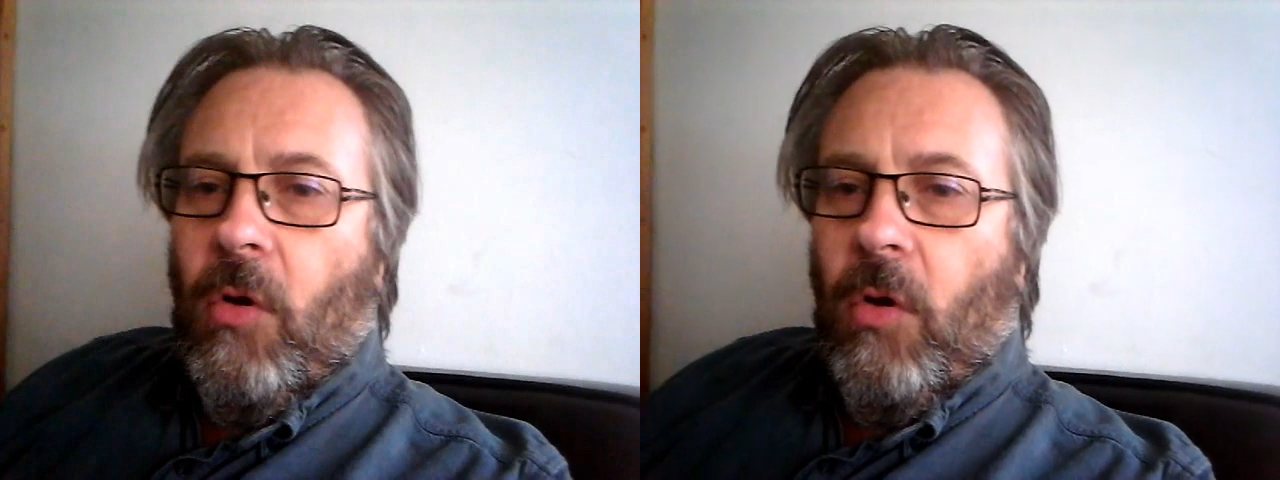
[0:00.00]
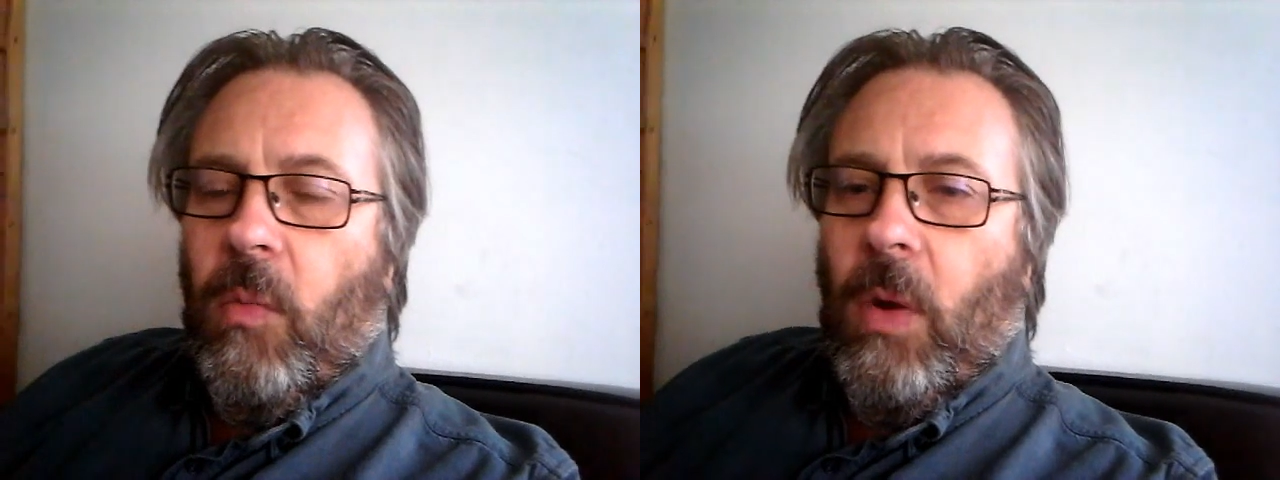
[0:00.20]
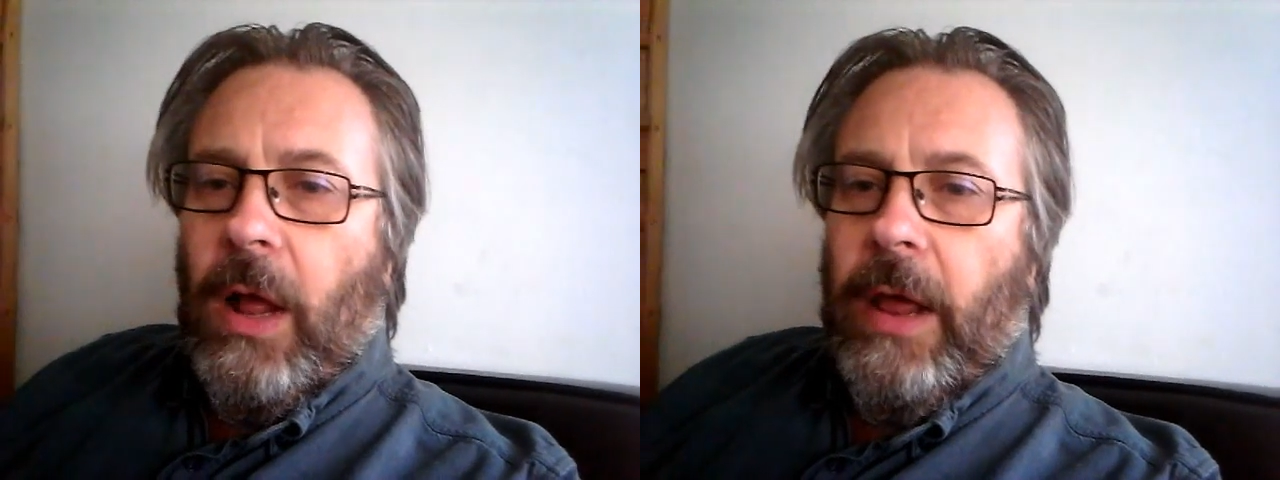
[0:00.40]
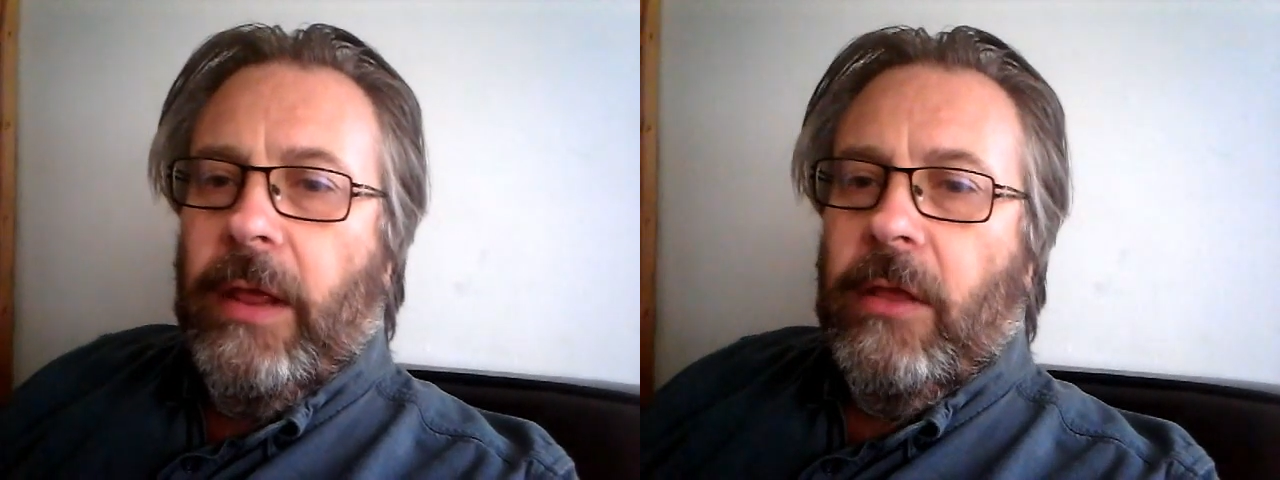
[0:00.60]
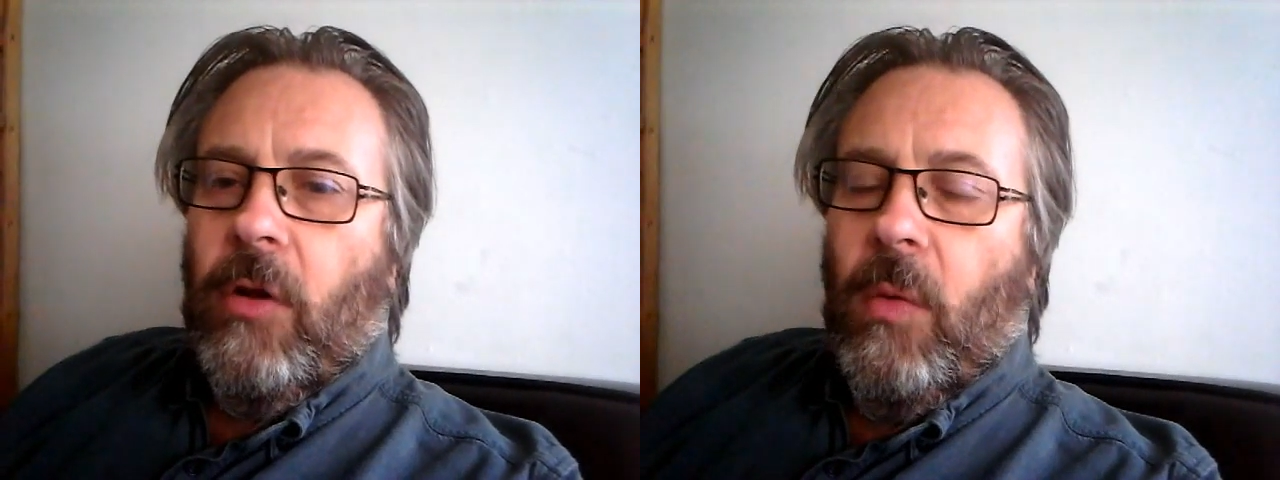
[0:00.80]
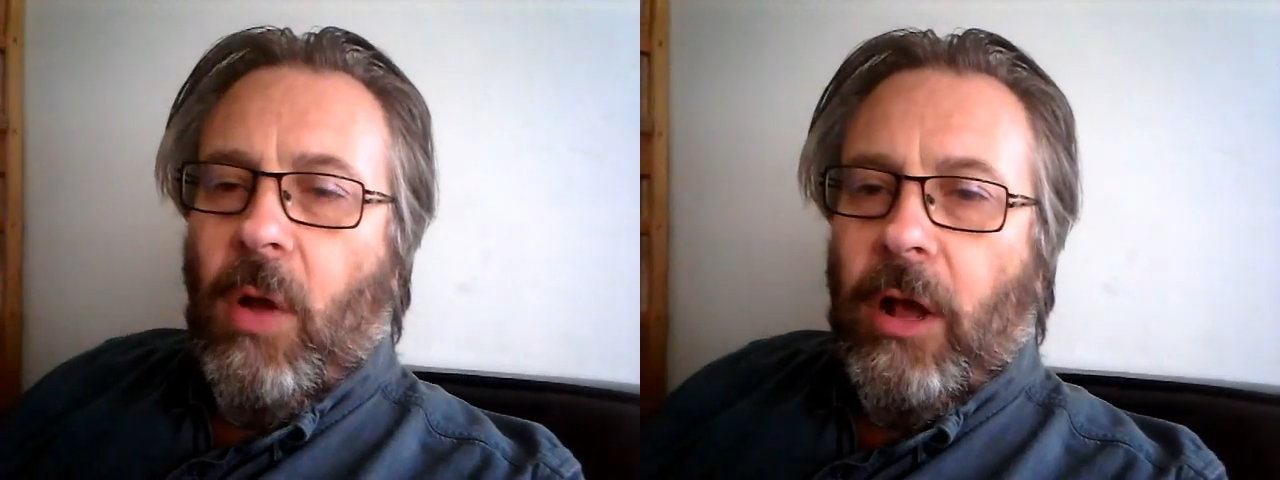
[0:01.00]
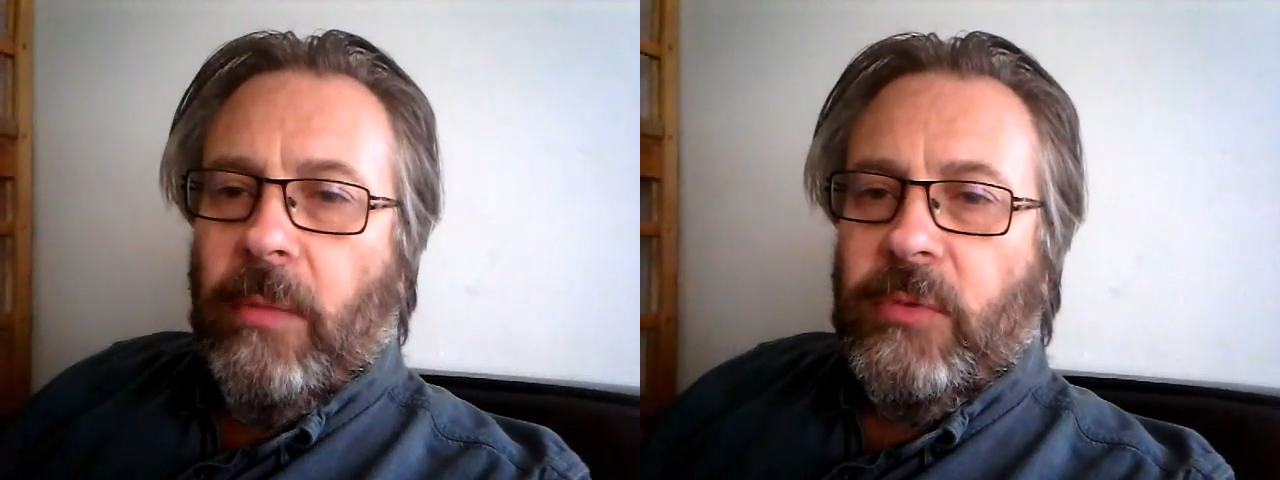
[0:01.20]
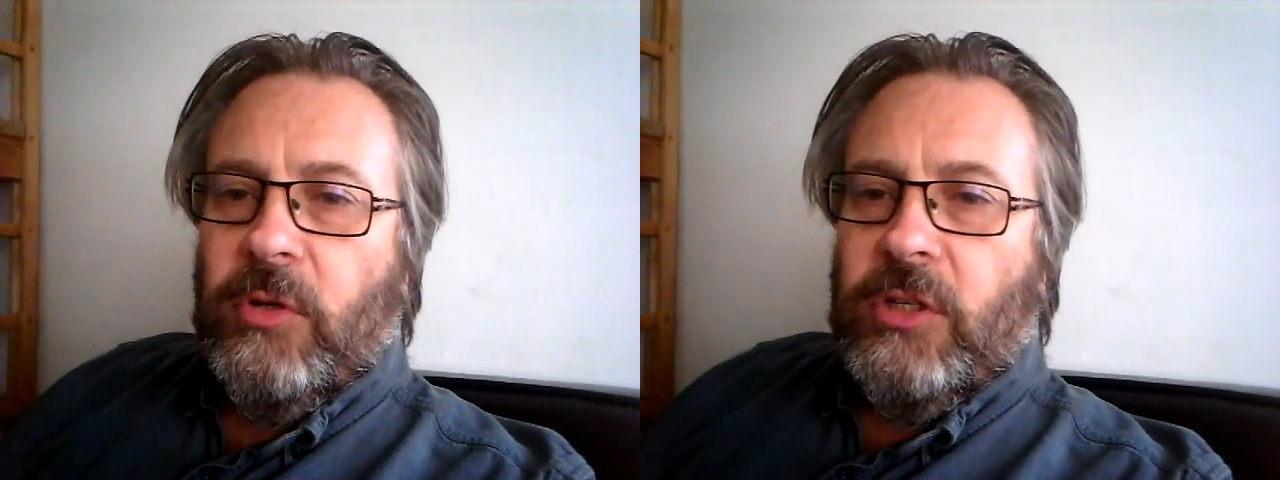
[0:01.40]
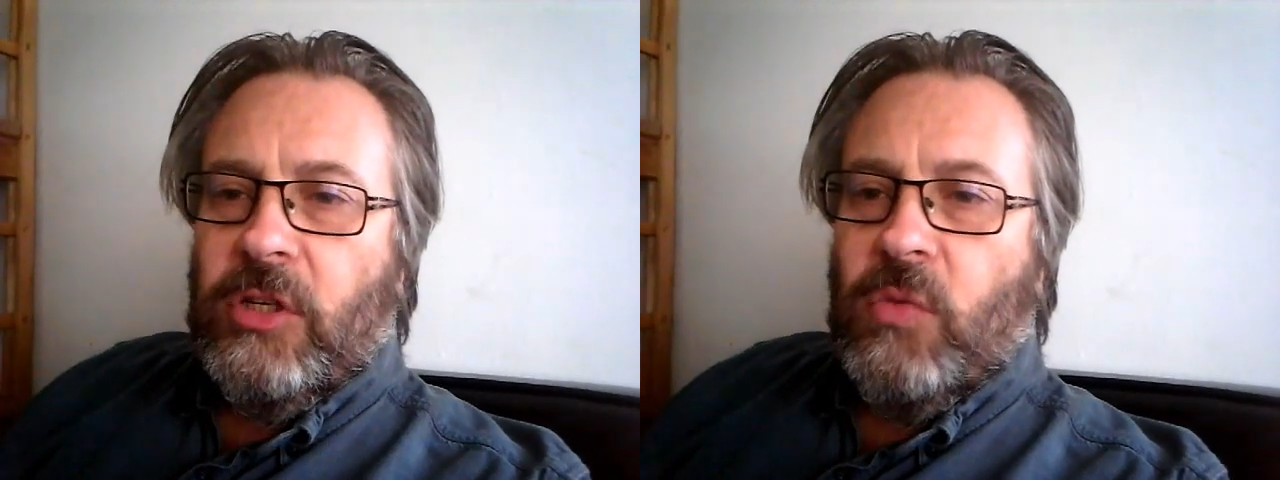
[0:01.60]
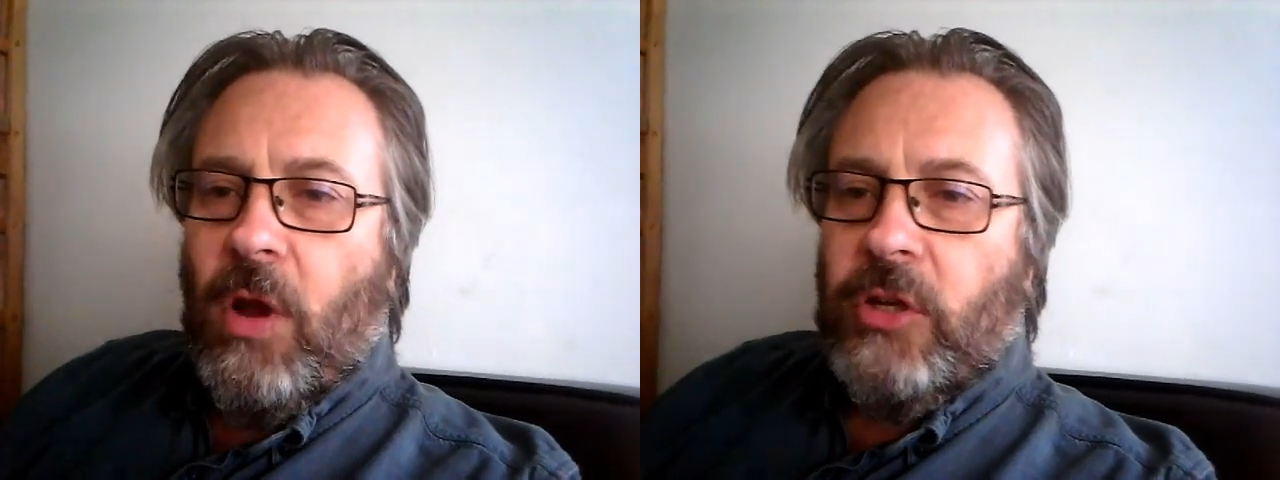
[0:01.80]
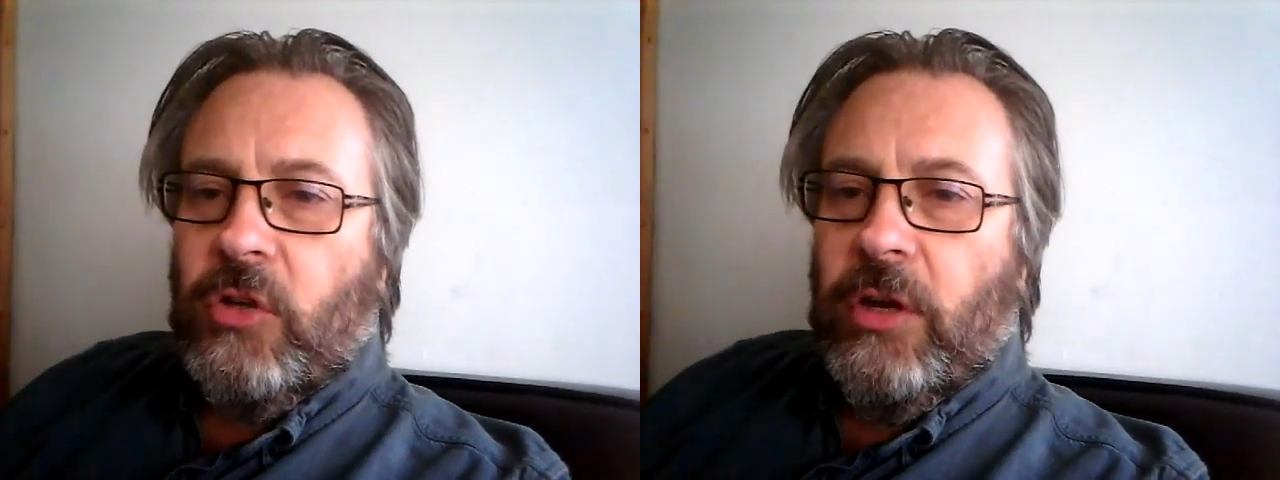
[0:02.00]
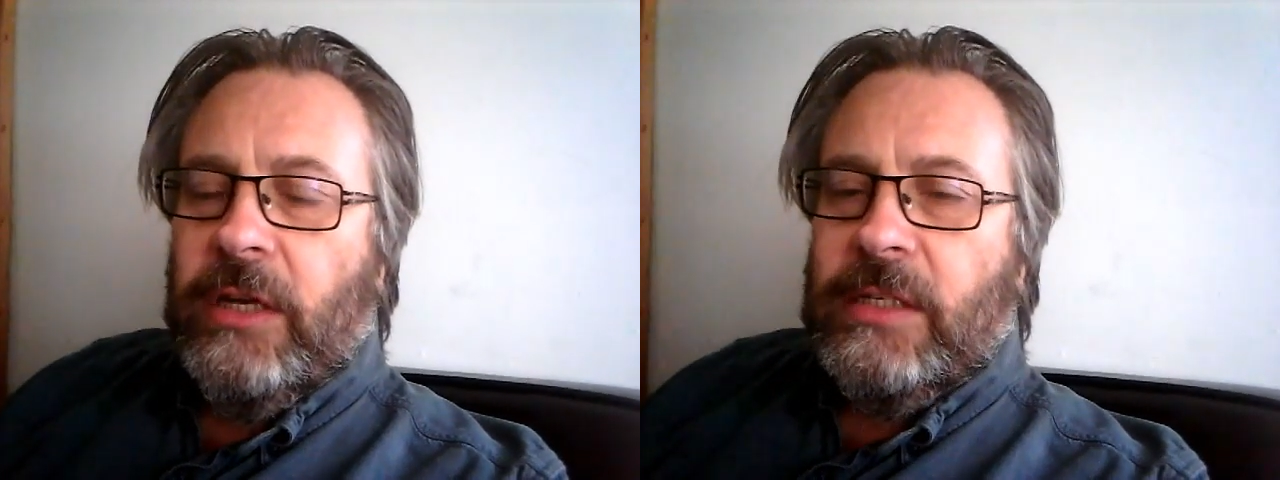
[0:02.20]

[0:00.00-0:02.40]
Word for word: or why you know I walk up to a dishwasher and